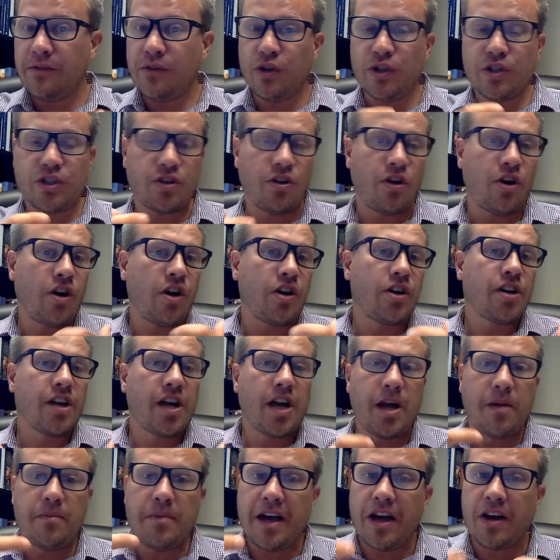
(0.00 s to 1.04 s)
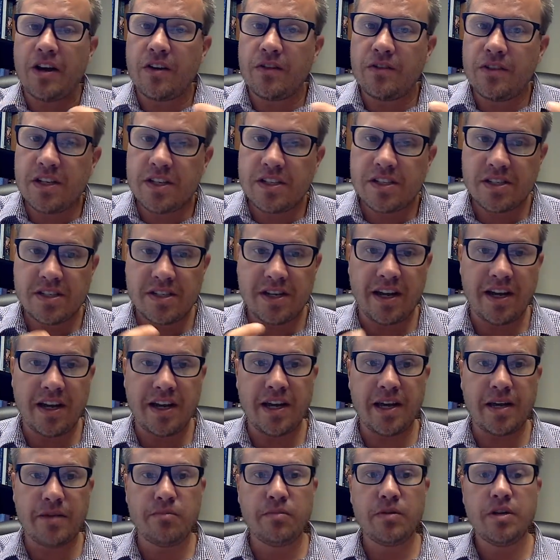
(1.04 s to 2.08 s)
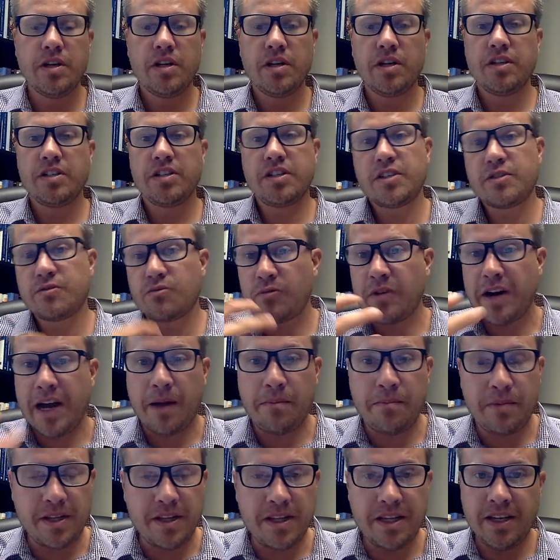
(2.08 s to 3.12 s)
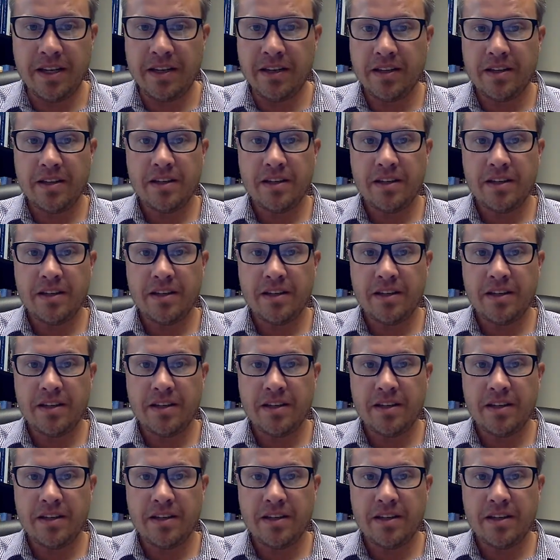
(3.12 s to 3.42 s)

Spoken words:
it's hard to come out of this time just rapidly.